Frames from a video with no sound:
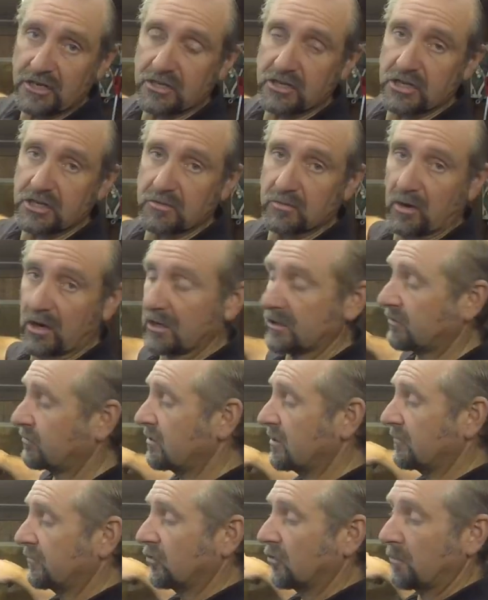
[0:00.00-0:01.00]
inches wide,
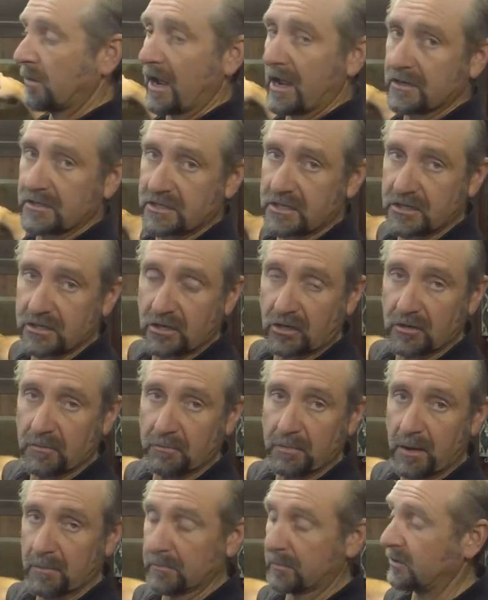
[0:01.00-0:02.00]
3 or 4 passes on a
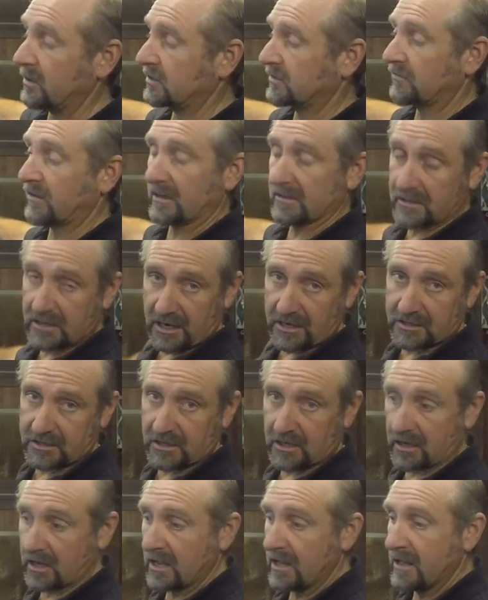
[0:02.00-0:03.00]
bumper is
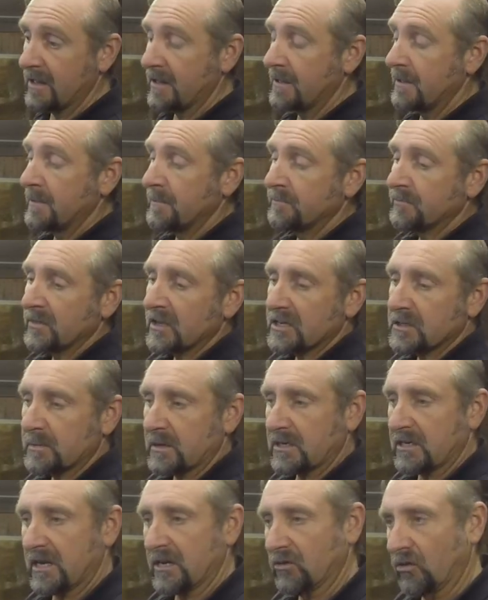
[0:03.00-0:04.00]
fantastic,
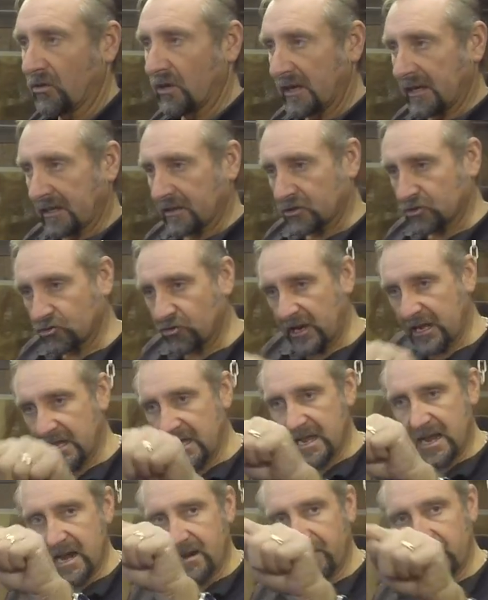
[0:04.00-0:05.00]
especially in all the little
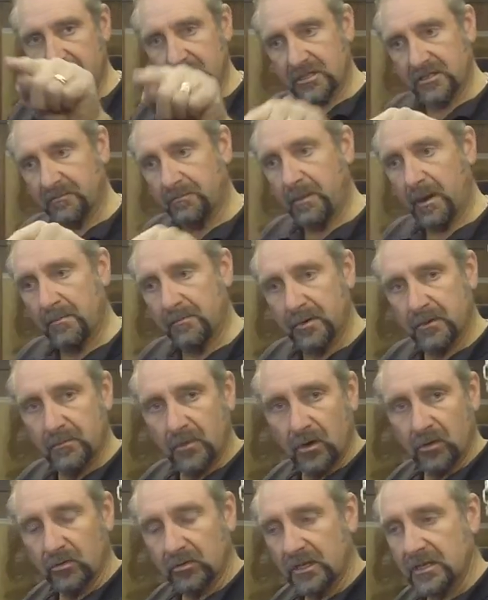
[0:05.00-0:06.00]
tricky areas of bumper
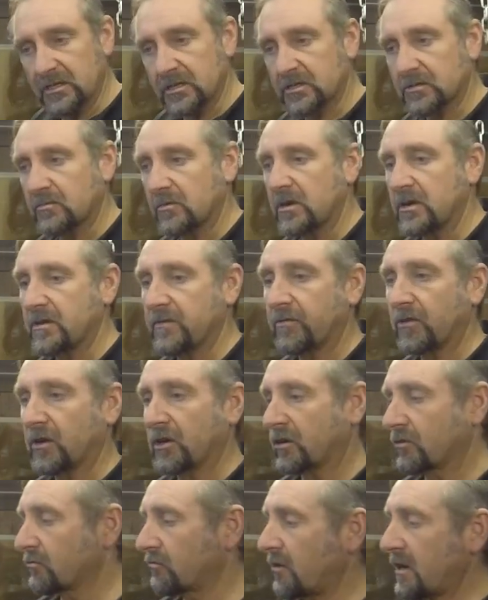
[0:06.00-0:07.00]
mouldings where you've
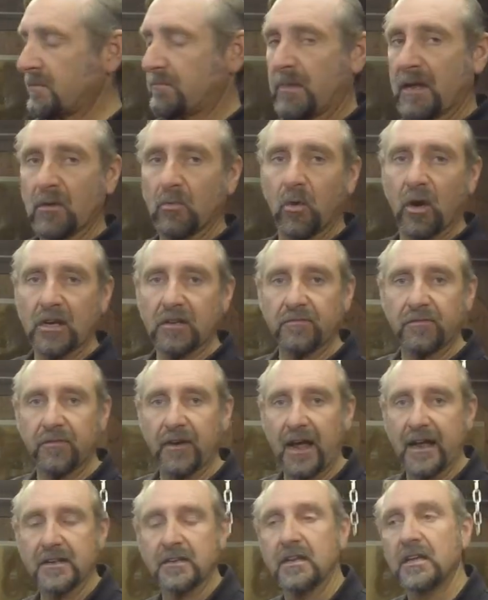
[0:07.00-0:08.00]
got a great big wide
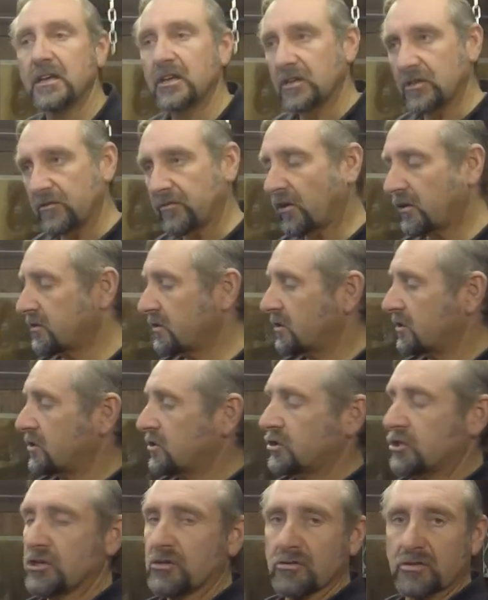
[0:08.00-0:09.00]
fan. You've either got to
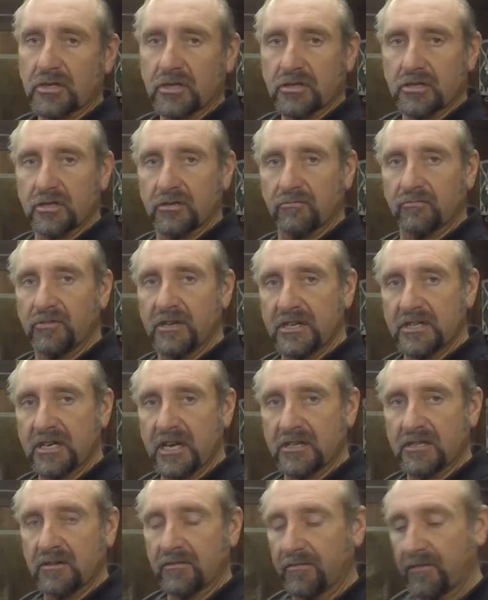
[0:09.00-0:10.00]
choose to
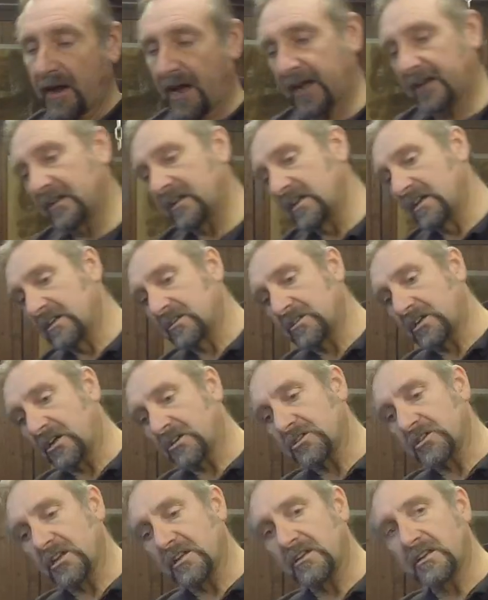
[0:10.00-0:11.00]
reset your fan,
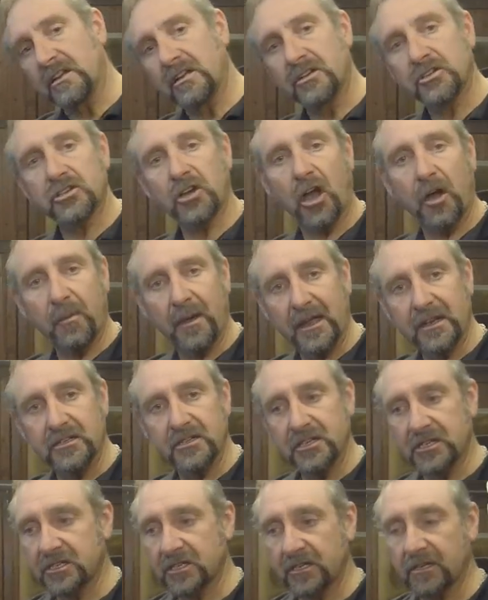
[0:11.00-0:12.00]
touch in sharp
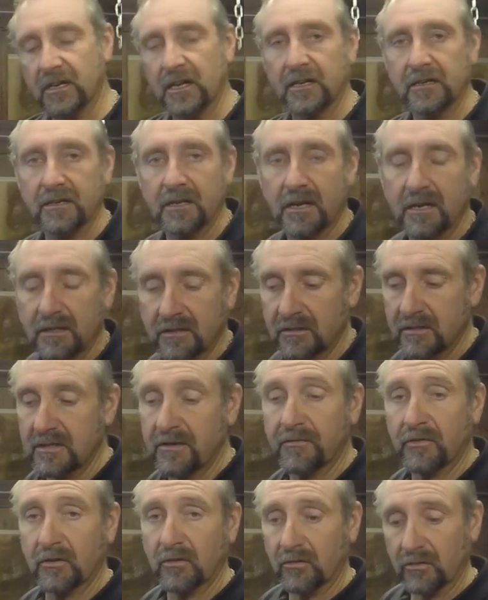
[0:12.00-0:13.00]
edges and
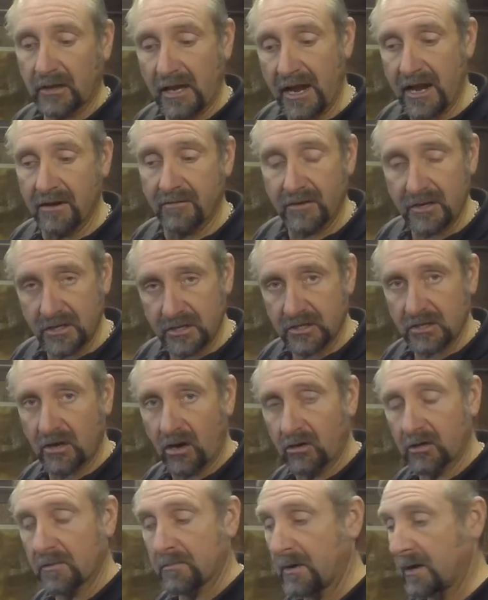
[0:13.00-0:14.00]
difficult areas
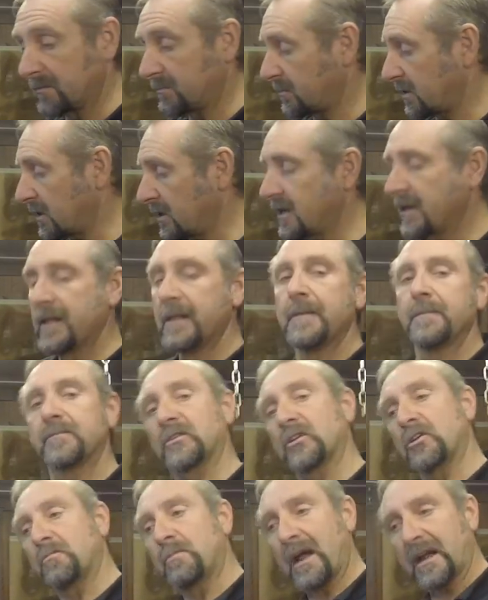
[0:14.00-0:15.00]
on a bumper,
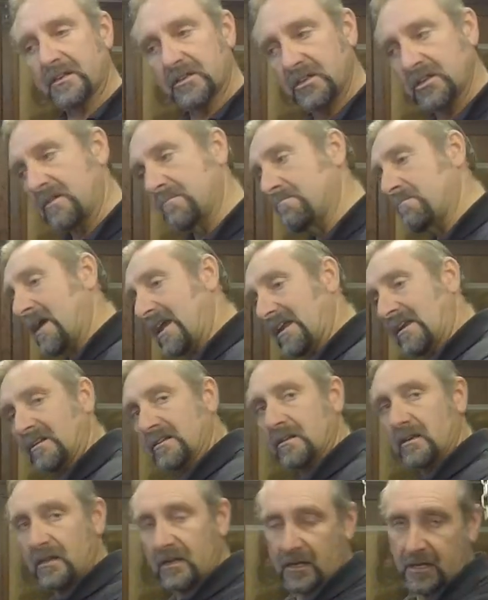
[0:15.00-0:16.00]
go back to your
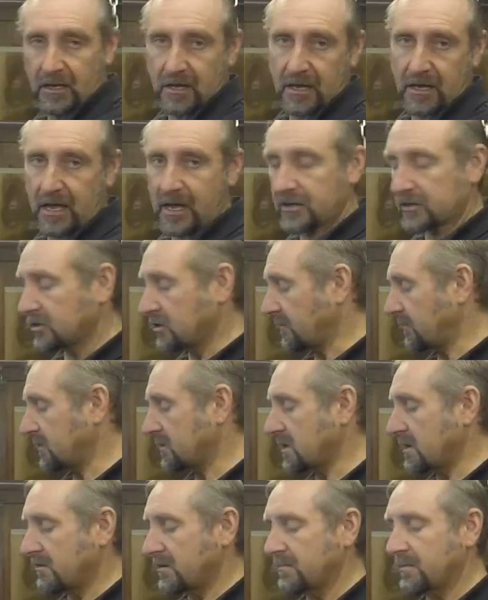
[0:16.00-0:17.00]
main
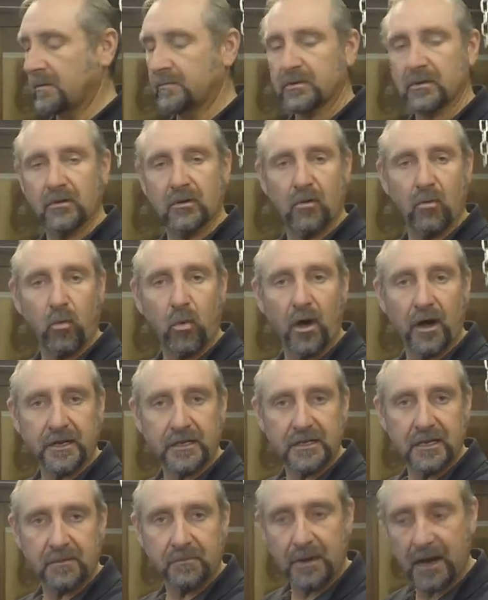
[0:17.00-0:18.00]
surface area bumper,
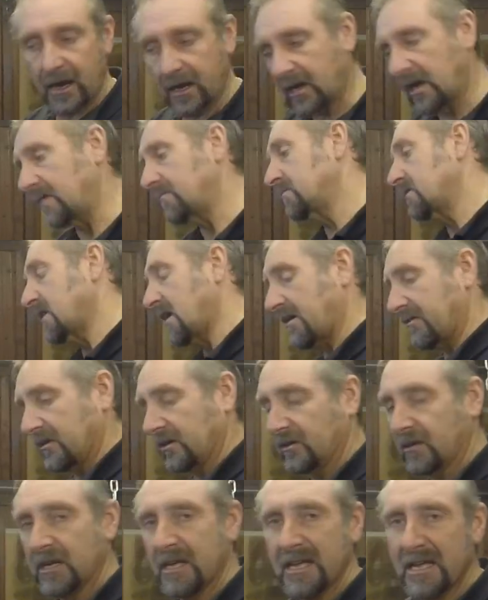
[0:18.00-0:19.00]
widen it back up, carry
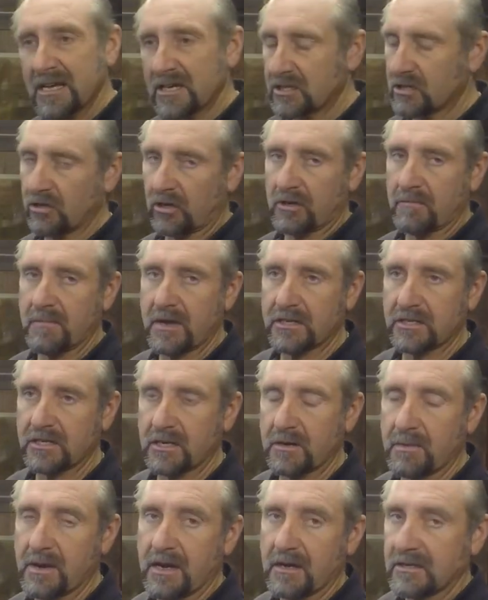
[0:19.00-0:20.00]
on. It's a lot of
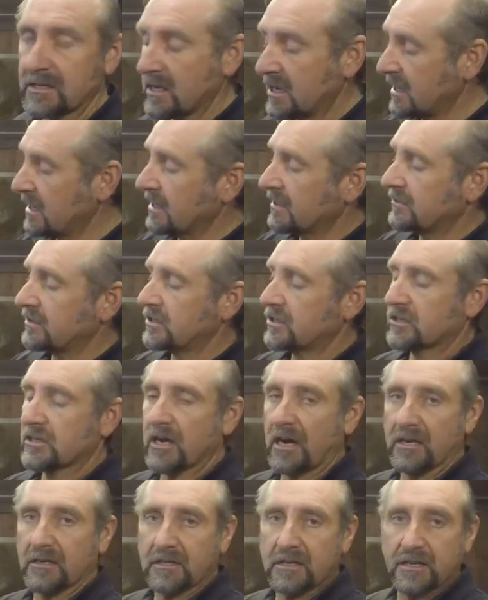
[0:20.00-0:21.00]
messing about. This
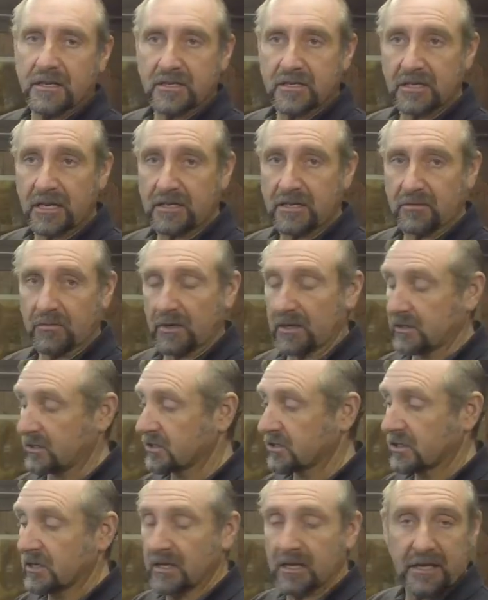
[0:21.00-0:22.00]
gun, set it
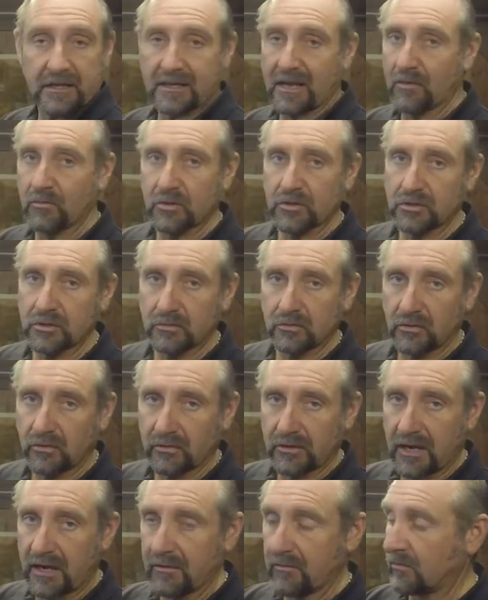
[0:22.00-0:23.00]
once, that would do
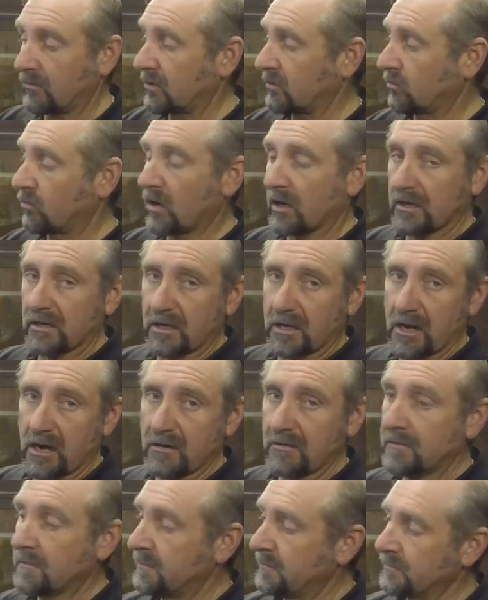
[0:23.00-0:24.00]
all that with one
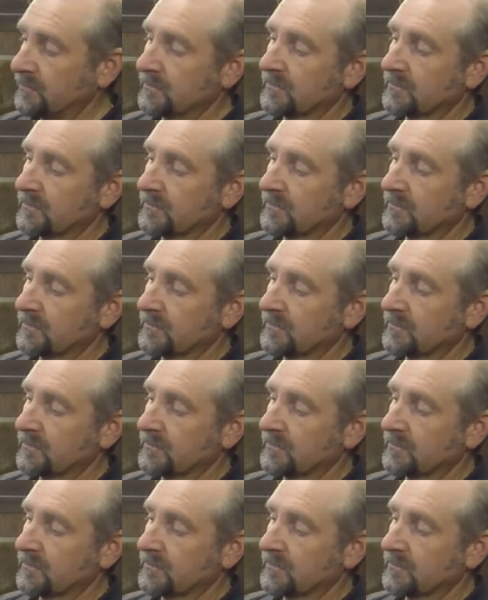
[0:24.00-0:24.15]
go.